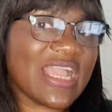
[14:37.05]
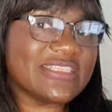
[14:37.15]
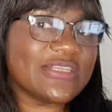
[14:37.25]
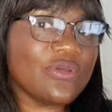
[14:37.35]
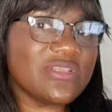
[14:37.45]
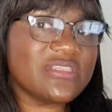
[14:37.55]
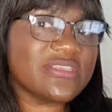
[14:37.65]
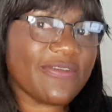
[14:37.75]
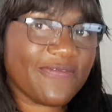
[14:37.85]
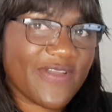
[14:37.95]

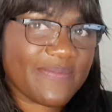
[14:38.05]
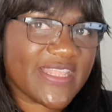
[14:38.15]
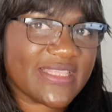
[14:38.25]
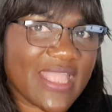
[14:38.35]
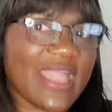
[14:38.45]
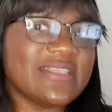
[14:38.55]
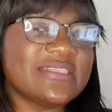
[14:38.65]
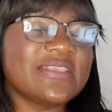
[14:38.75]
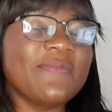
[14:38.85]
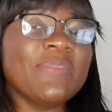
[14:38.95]
categories of family
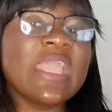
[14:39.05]
ties.